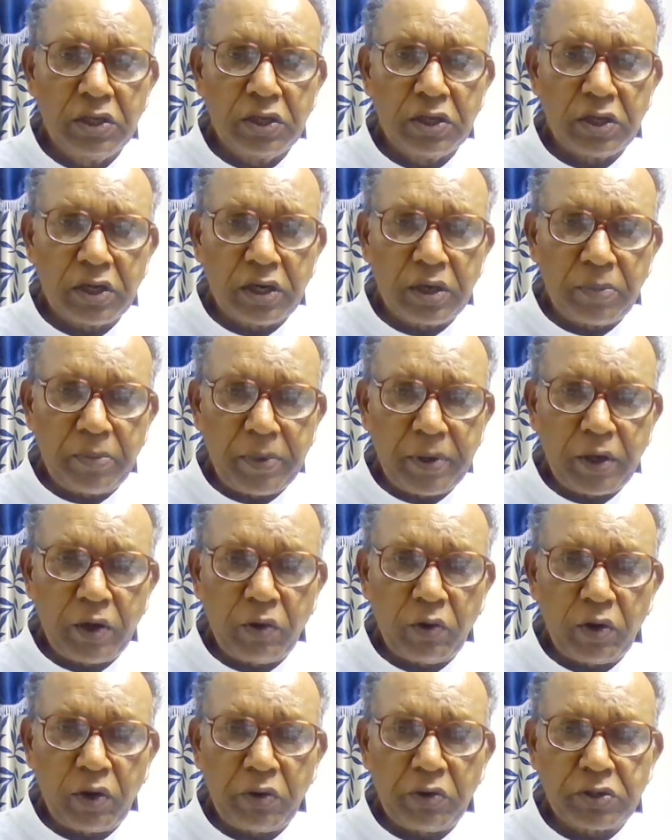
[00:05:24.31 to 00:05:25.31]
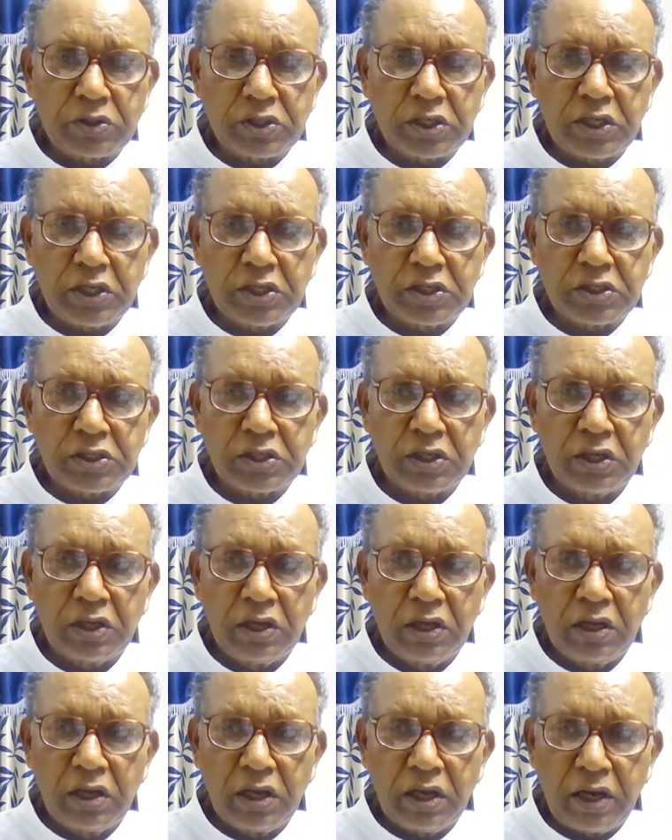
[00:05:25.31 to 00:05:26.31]
repent of our sins,
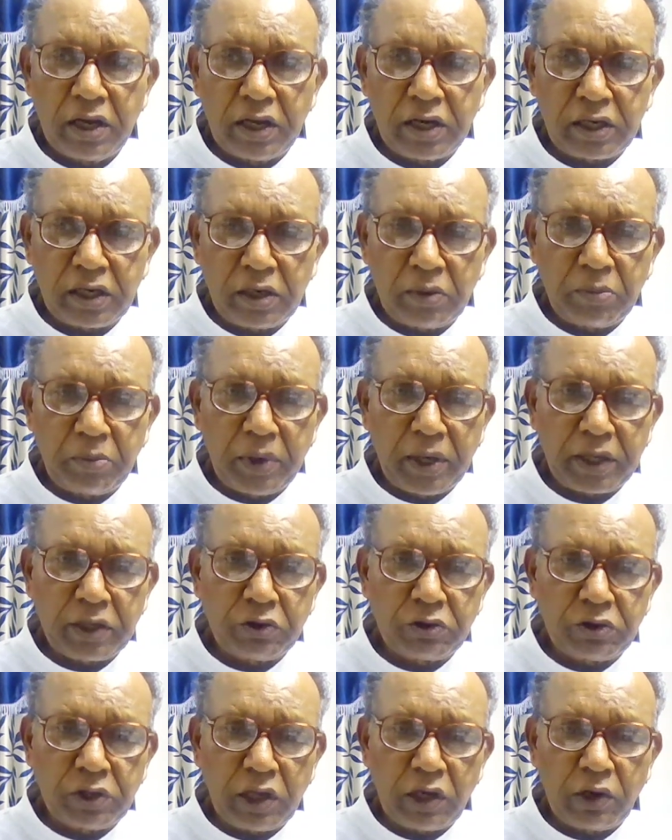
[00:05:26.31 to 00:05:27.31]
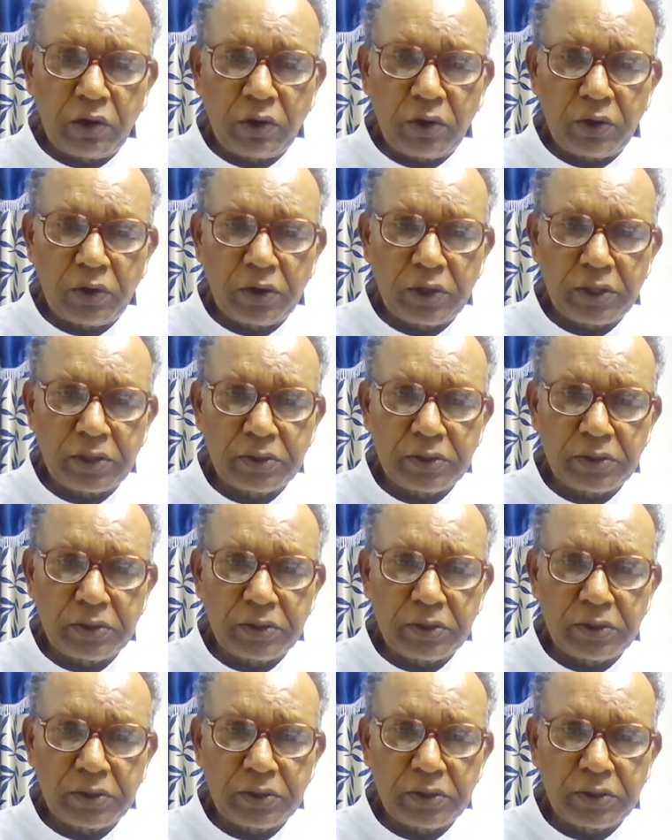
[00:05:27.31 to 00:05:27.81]
and come back to the Lord.